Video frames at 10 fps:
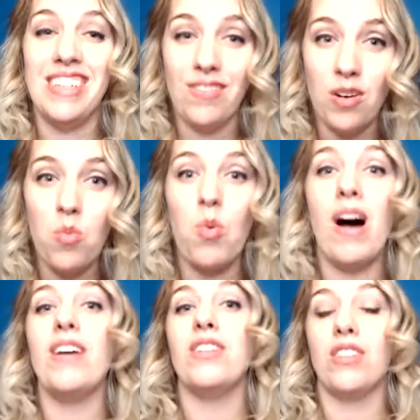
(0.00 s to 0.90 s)
even
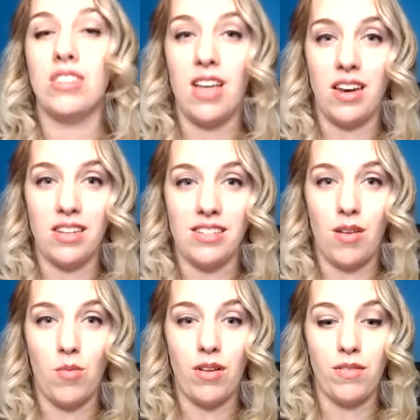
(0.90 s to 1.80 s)
while you're setting
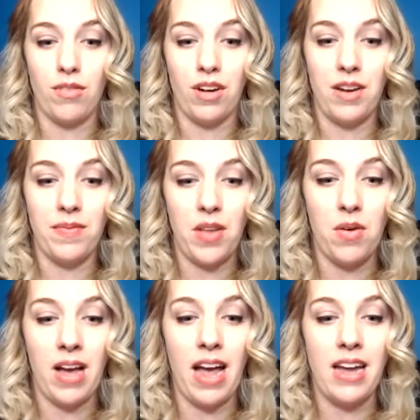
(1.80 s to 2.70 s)
someone free,
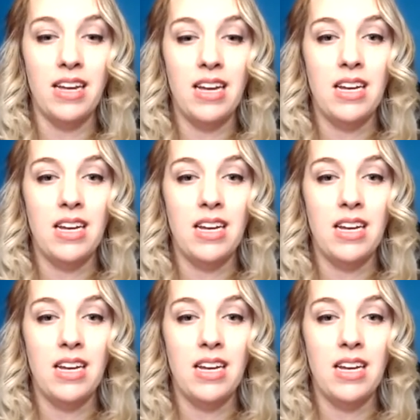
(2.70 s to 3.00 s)
okay?